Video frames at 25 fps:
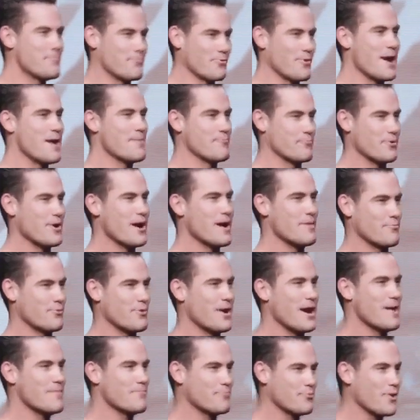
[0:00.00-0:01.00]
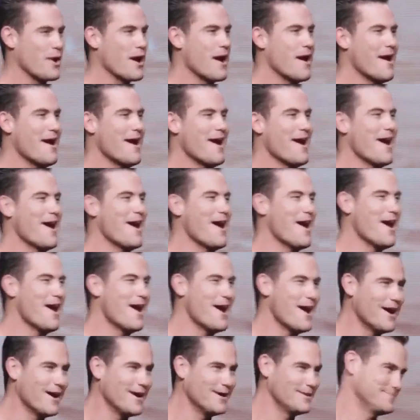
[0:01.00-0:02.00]
Brant, Brant, Brant,
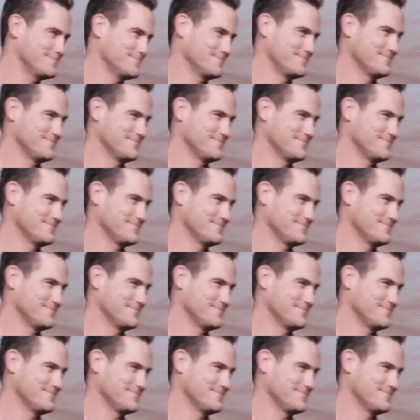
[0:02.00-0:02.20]
Brant.